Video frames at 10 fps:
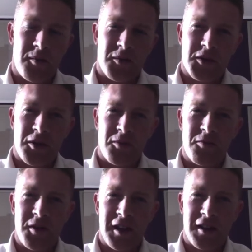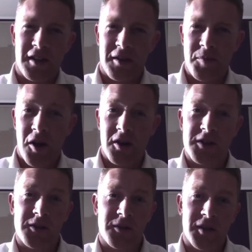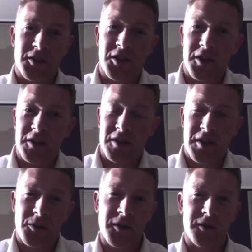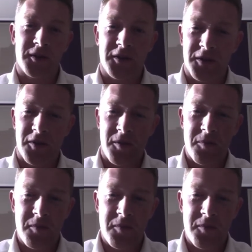So really the pastor of this church is the equivalent of a